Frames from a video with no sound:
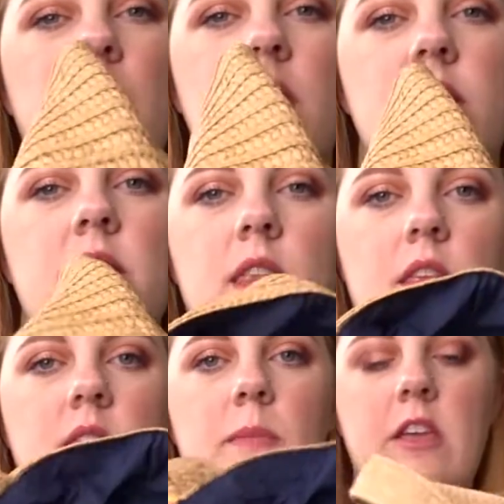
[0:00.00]
it's
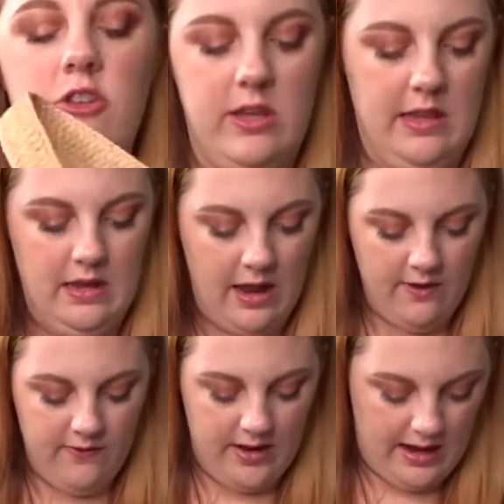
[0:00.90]
spacious
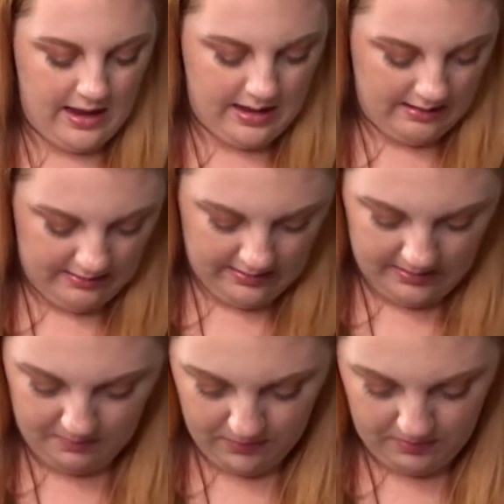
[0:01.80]
enough, and it has a
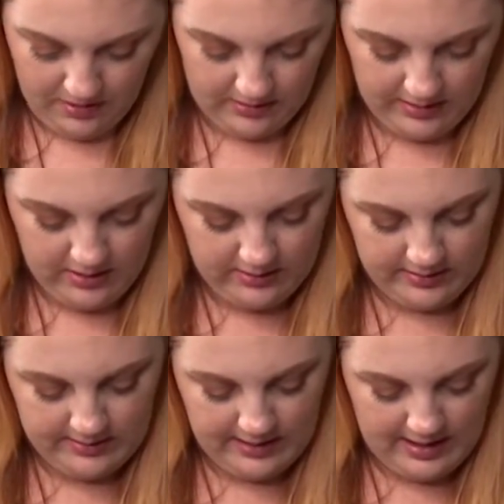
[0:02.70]
zipper pocket on the
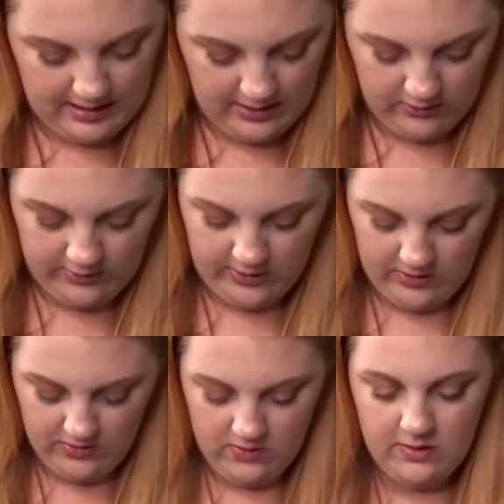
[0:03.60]
side here
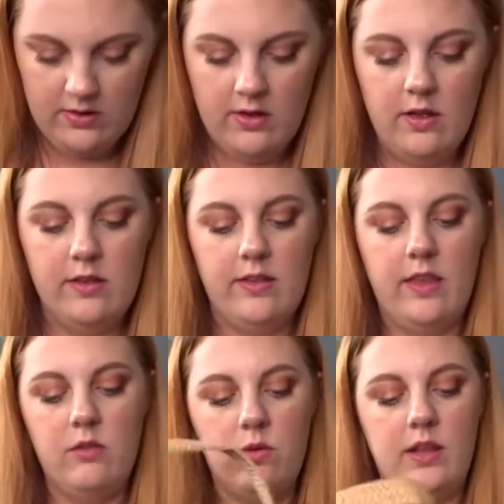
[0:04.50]
too. So
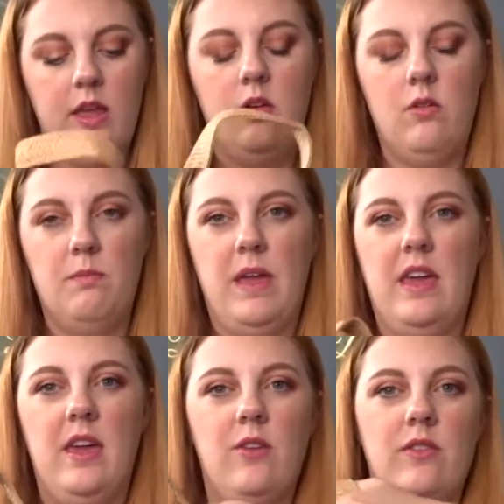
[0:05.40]
this would be
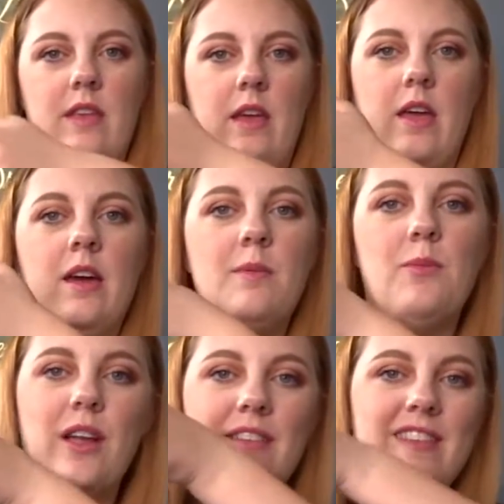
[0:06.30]
cute to
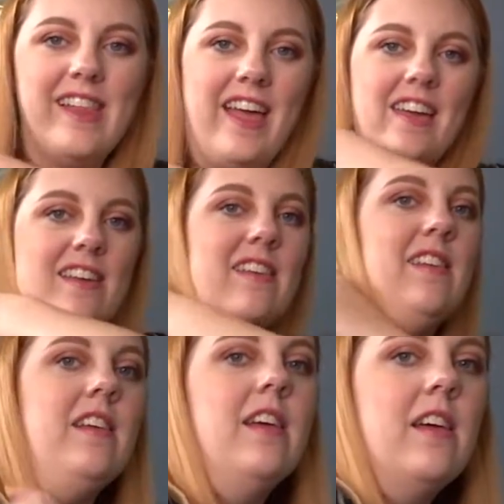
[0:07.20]
bring to like
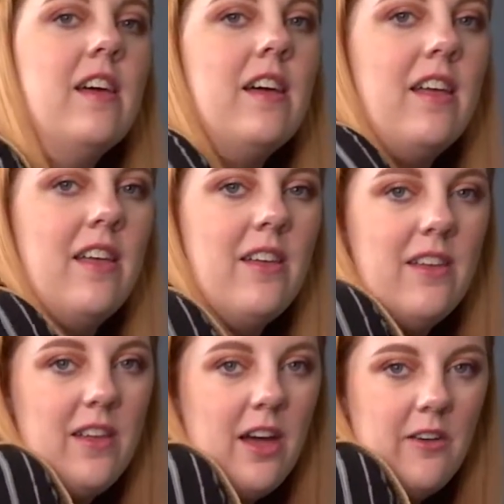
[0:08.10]

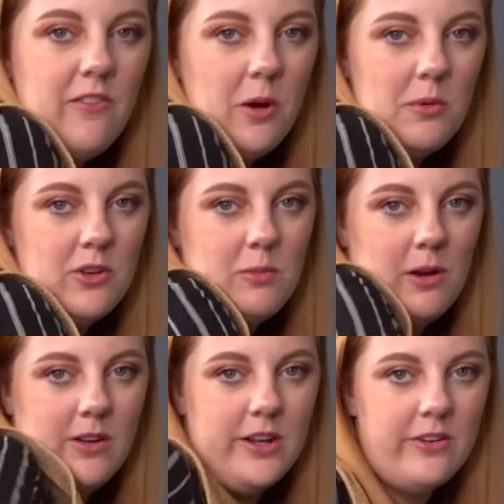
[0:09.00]
a farmer's
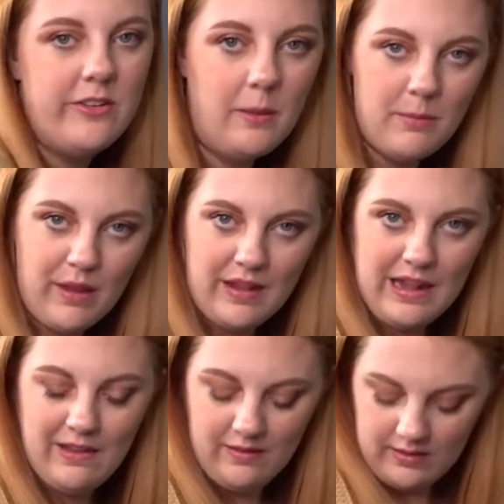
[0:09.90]
market or something.
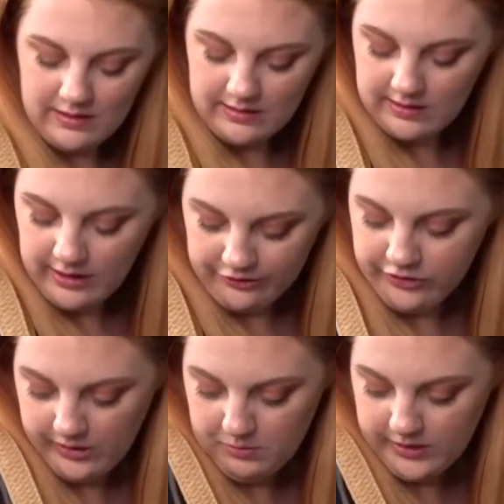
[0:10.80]
This is
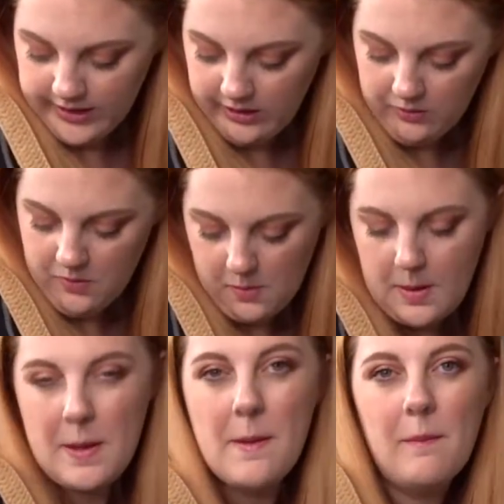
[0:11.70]
actually pretty cute.
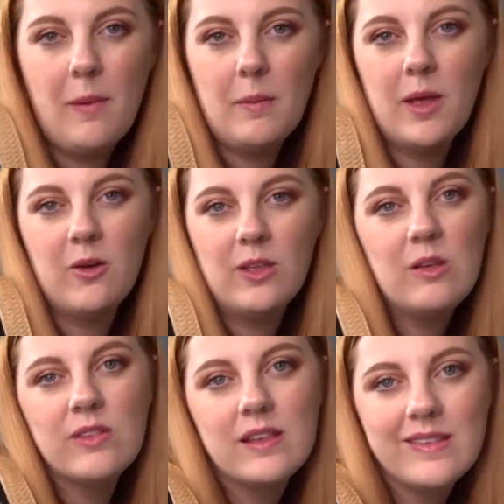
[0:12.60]
Maybe I'll
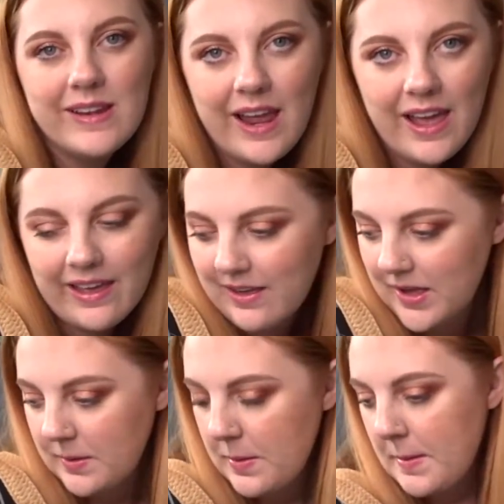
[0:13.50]
use it today.
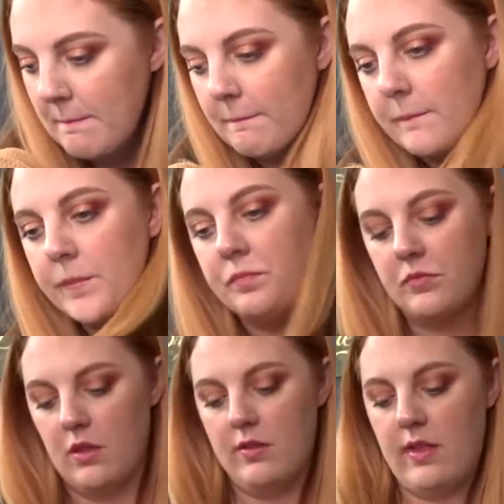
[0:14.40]

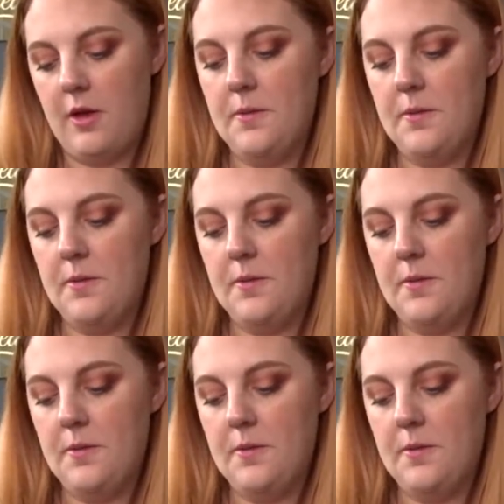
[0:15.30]
So